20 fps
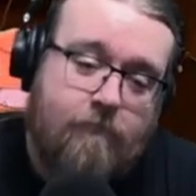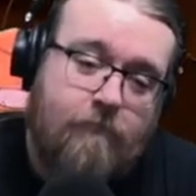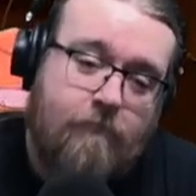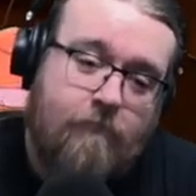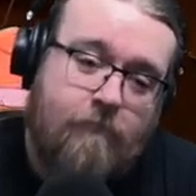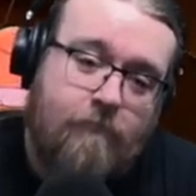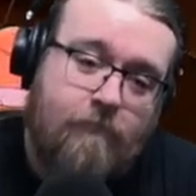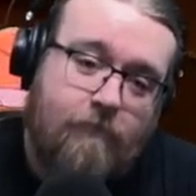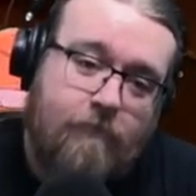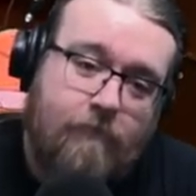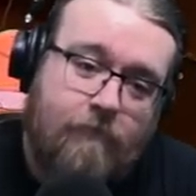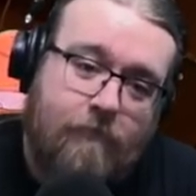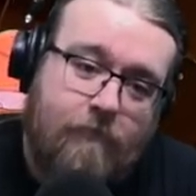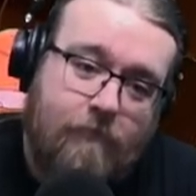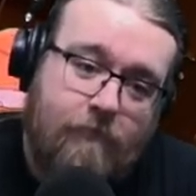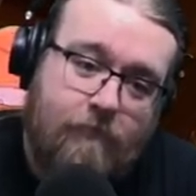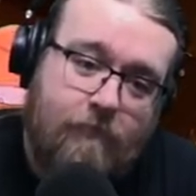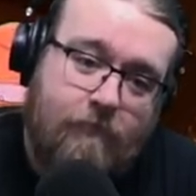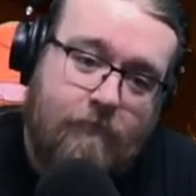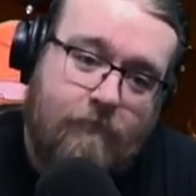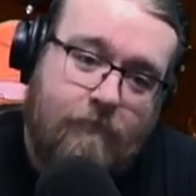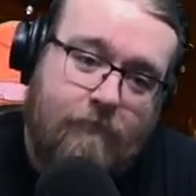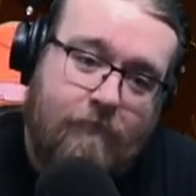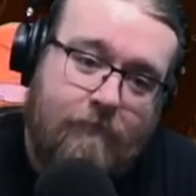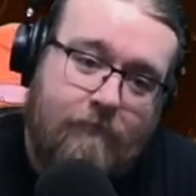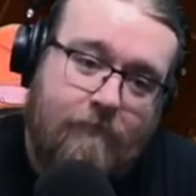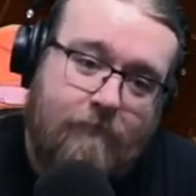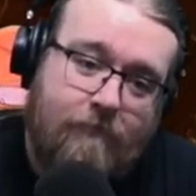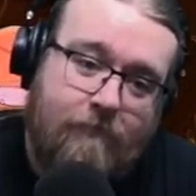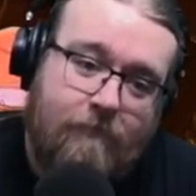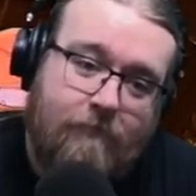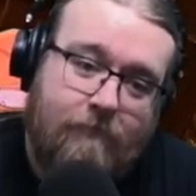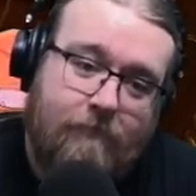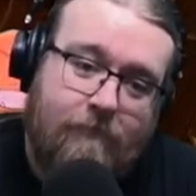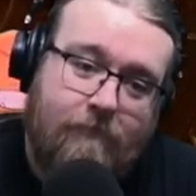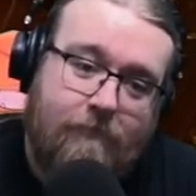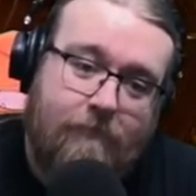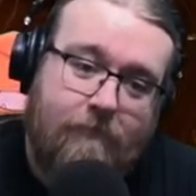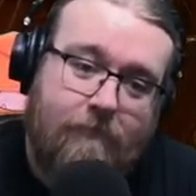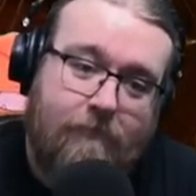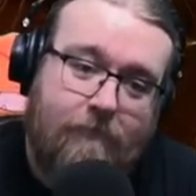[no speech]